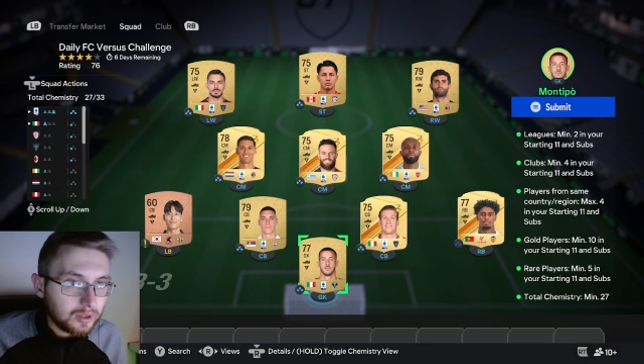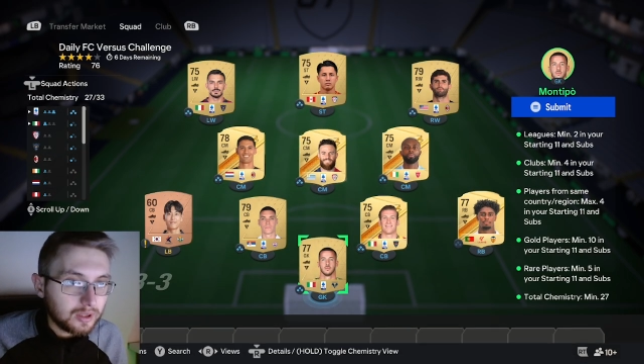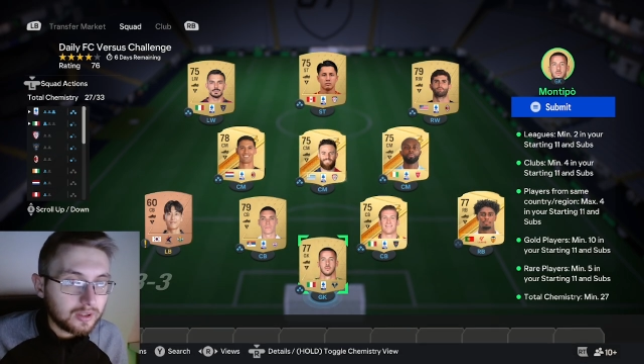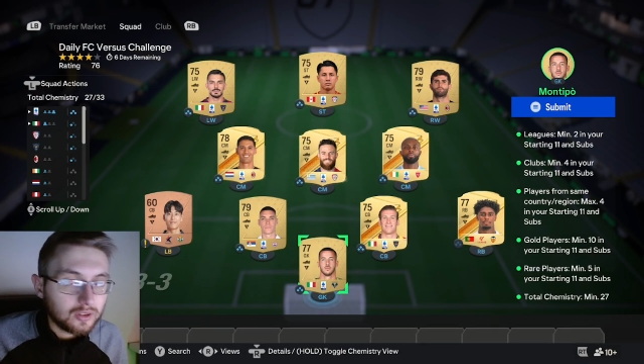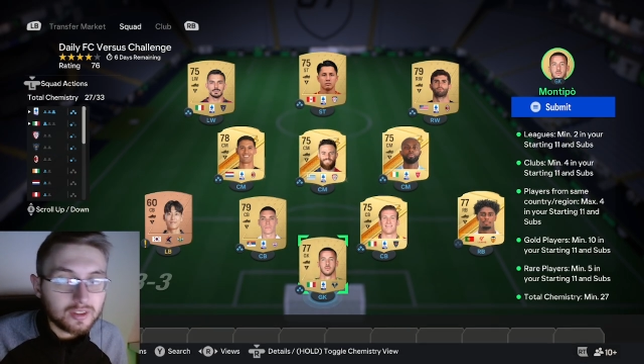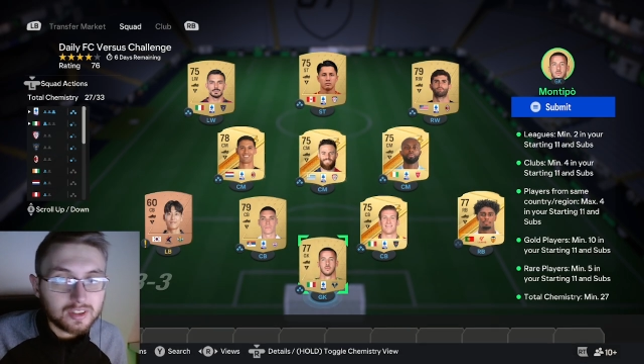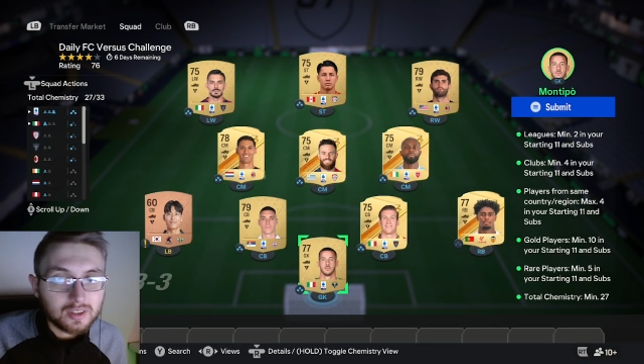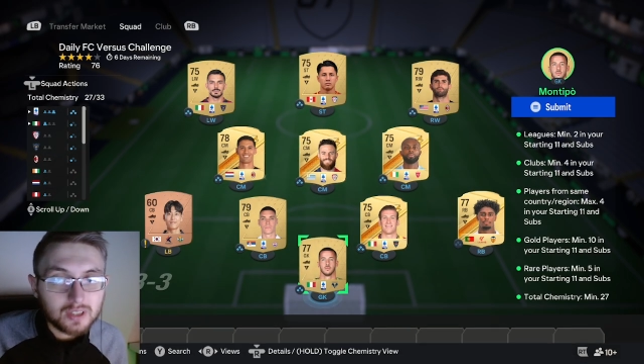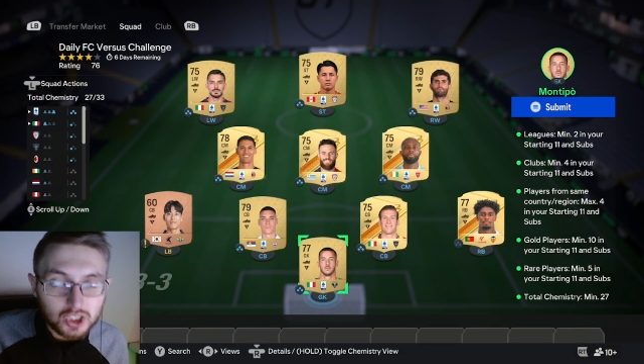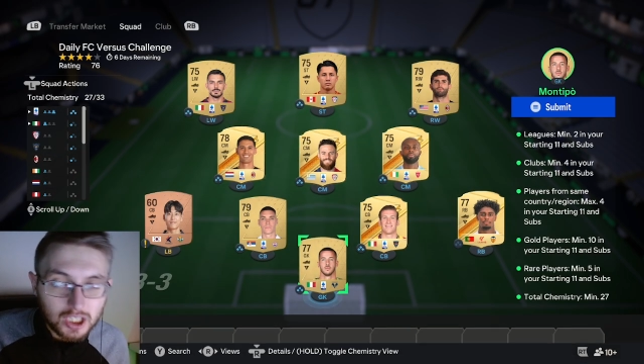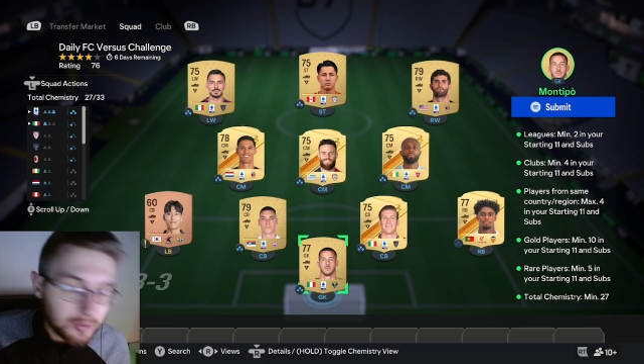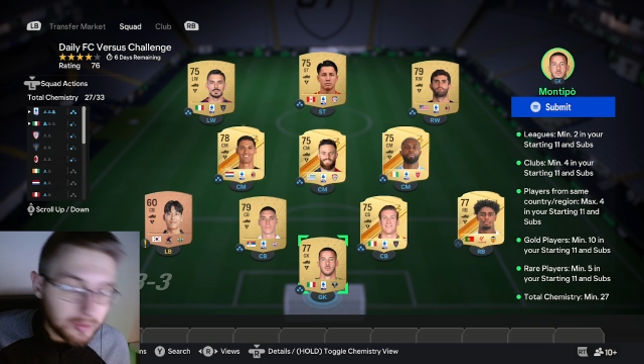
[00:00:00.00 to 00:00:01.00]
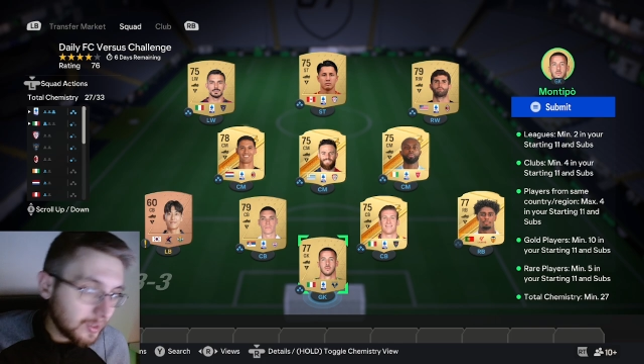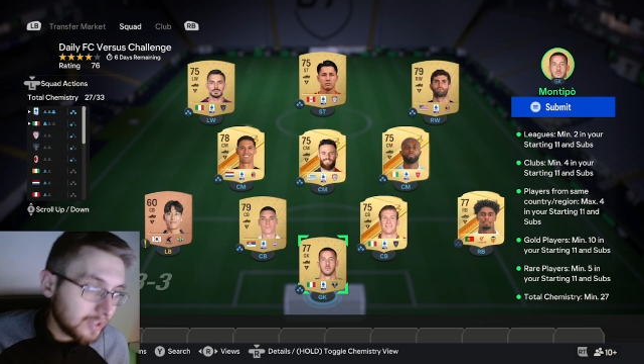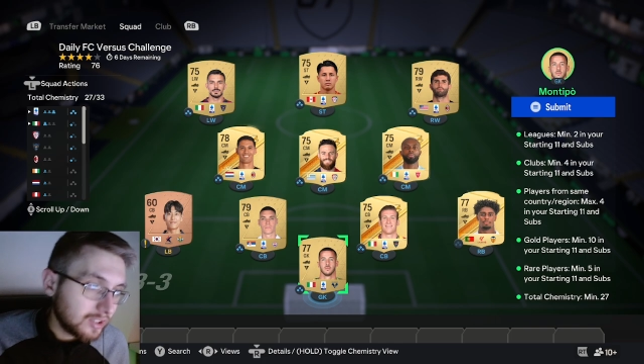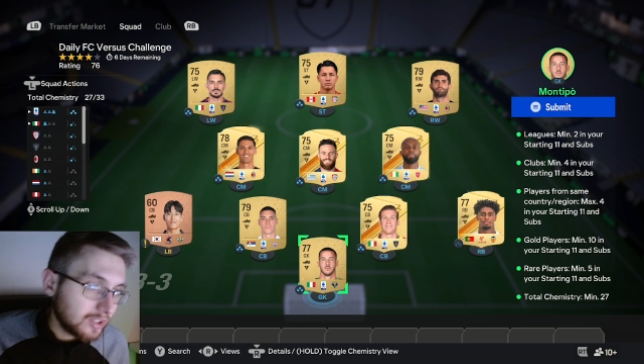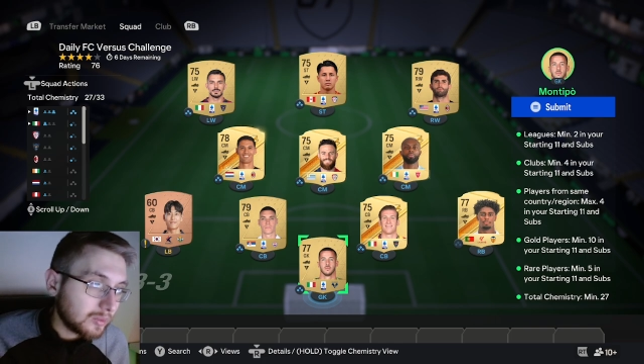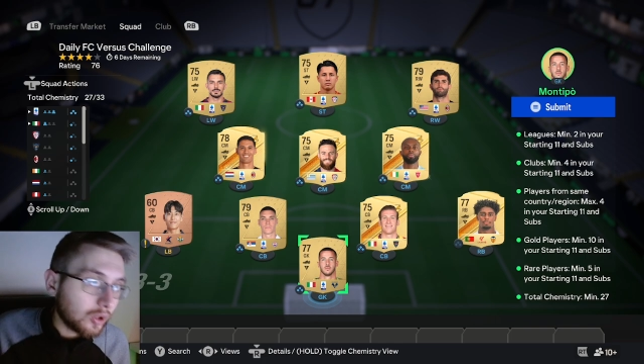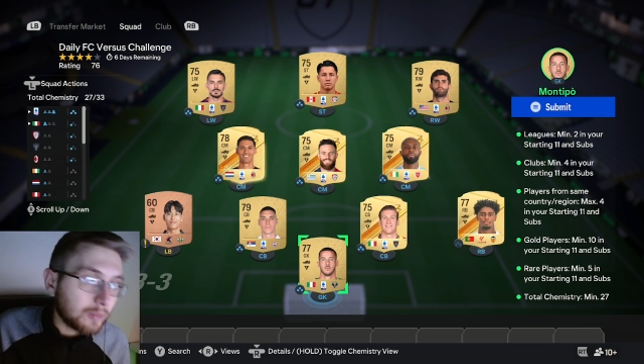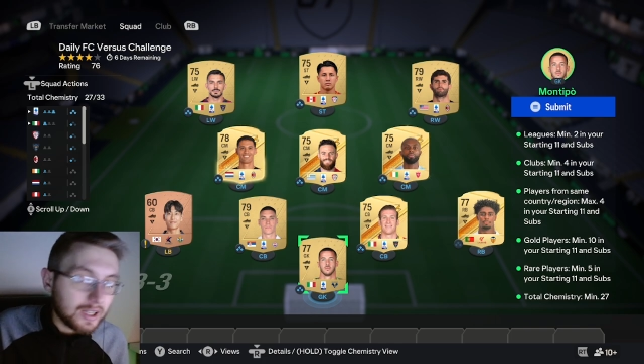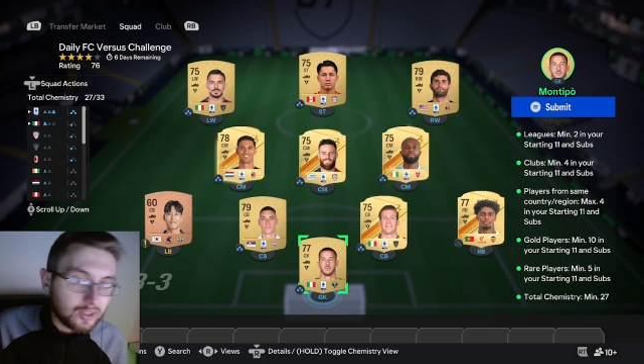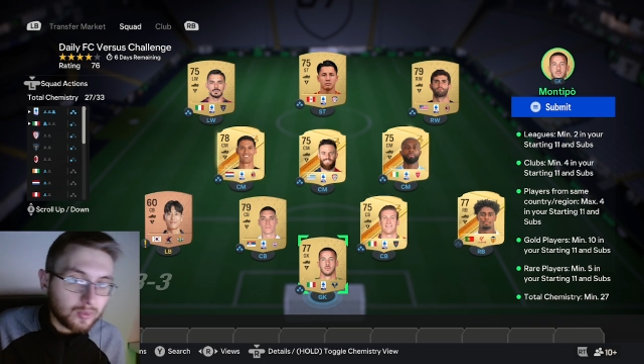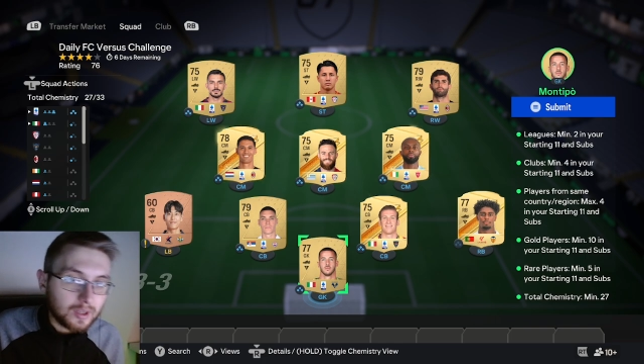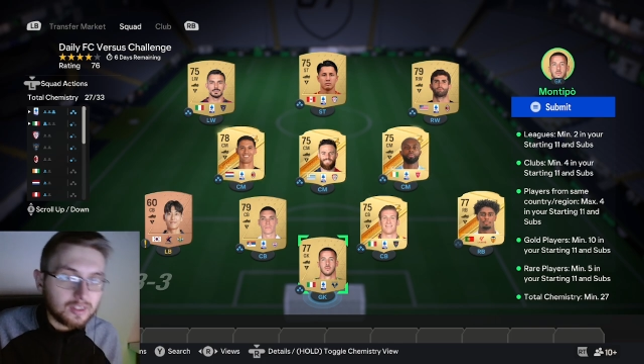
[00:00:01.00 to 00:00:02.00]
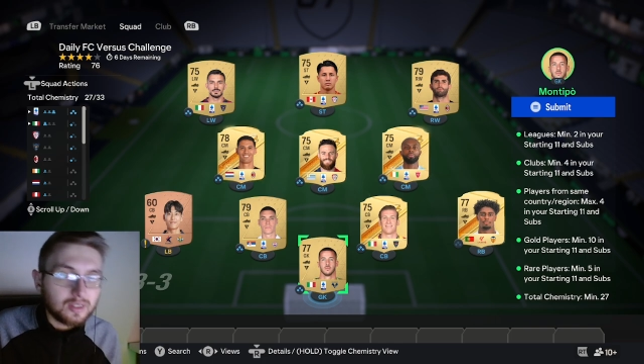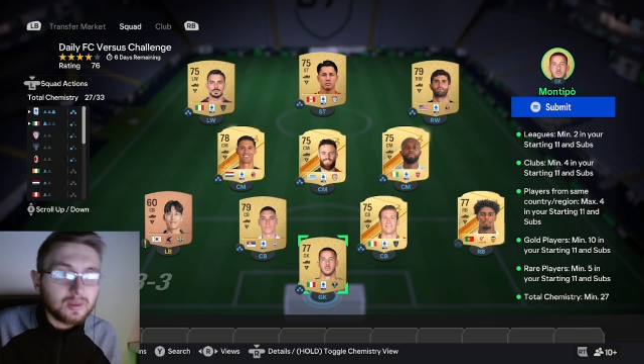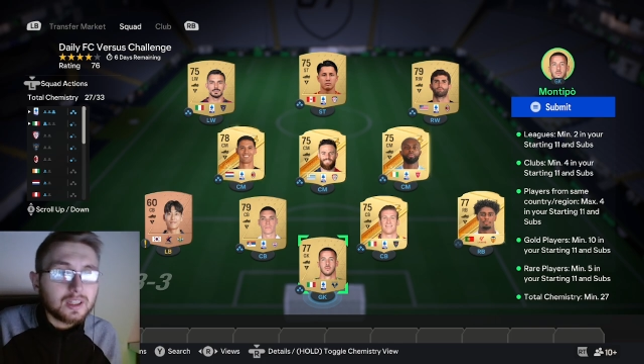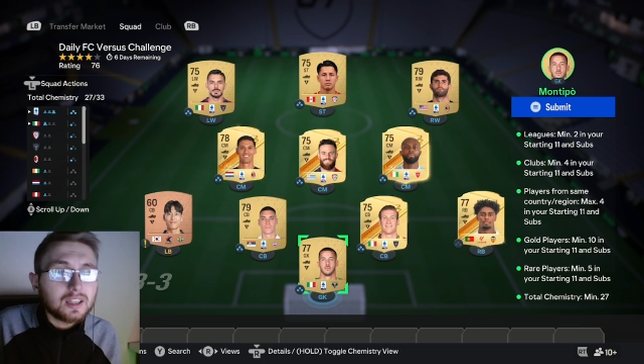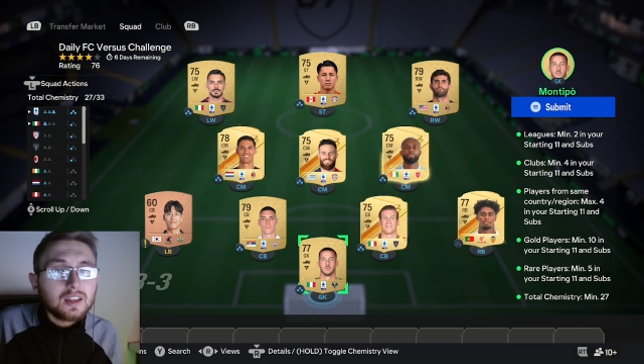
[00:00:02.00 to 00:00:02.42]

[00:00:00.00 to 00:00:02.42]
Not necessarily the cheapest way to do it or the best way to do it,